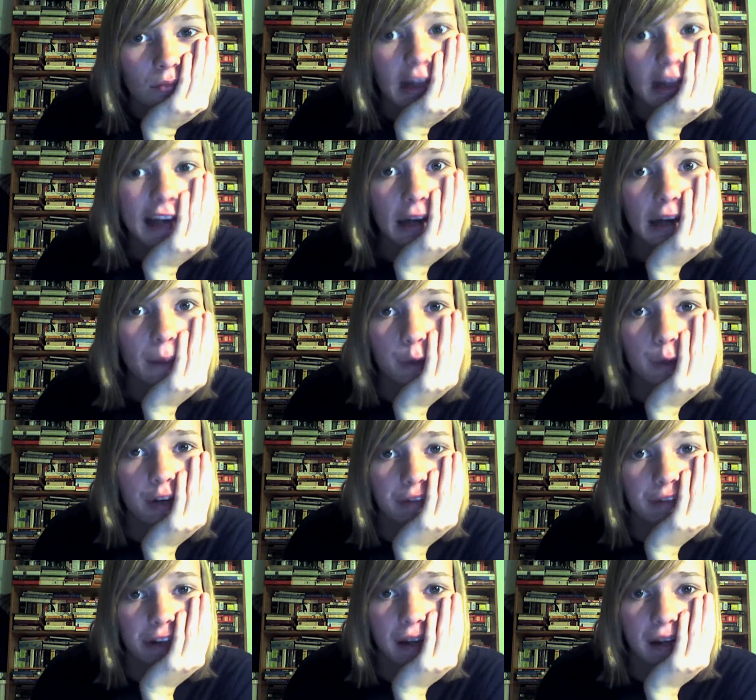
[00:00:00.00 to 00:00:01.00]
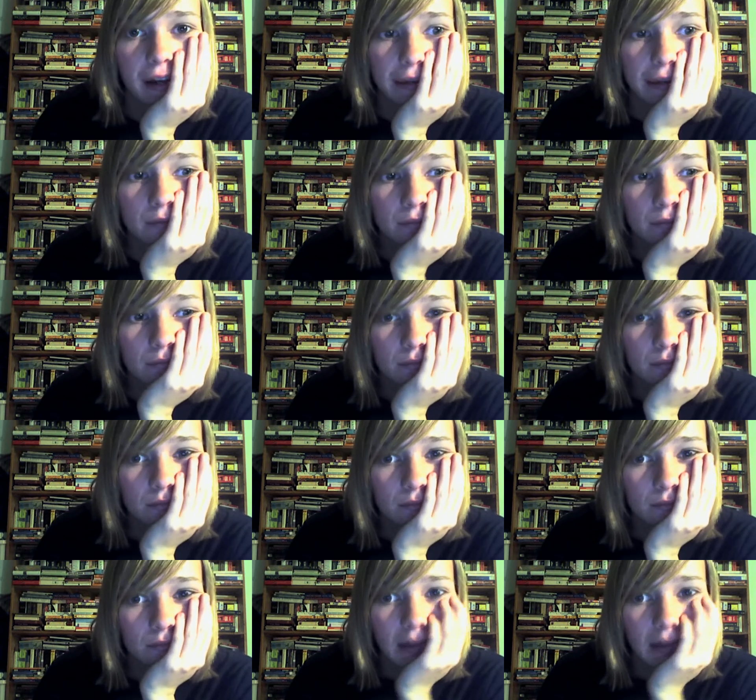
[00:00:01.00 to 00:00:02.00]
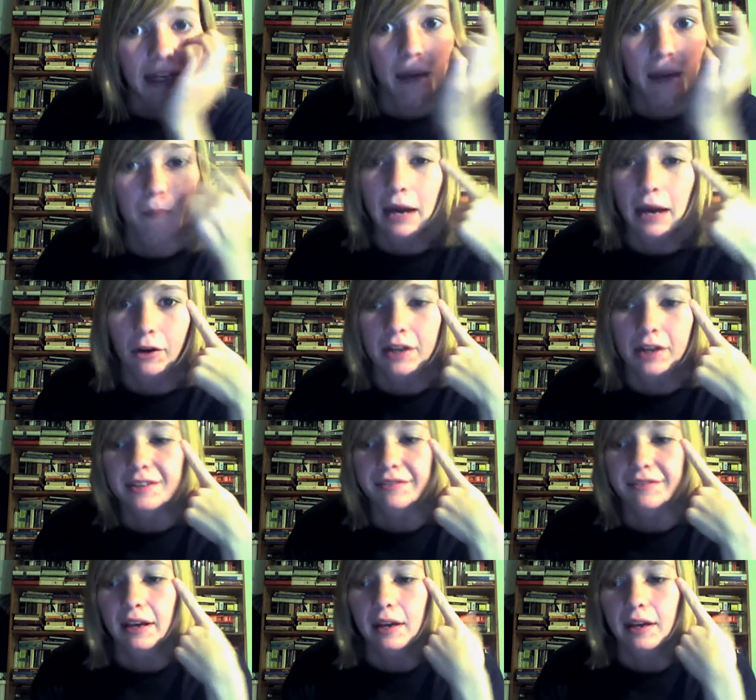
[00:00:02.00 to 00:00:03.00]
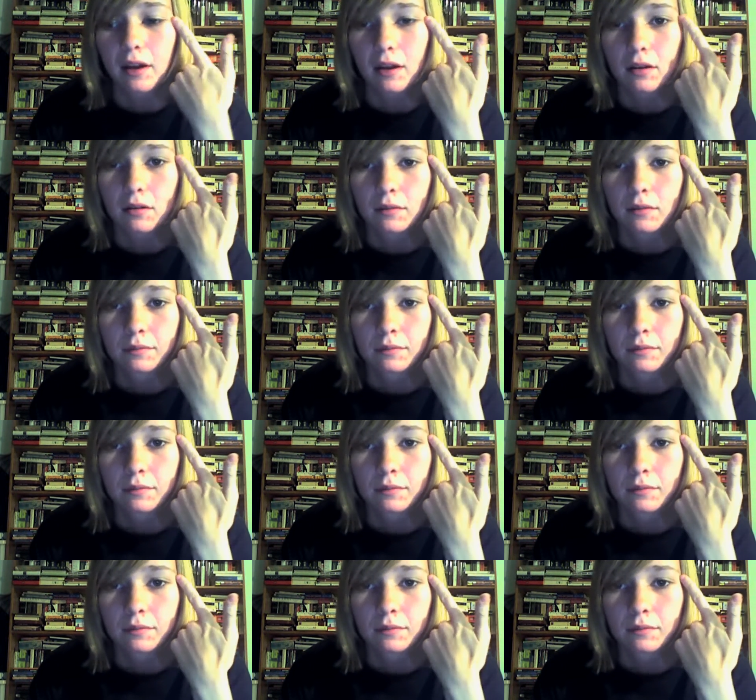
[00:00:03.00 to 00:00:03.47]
Like, I'm not even kidding. I get migraines if I eat it.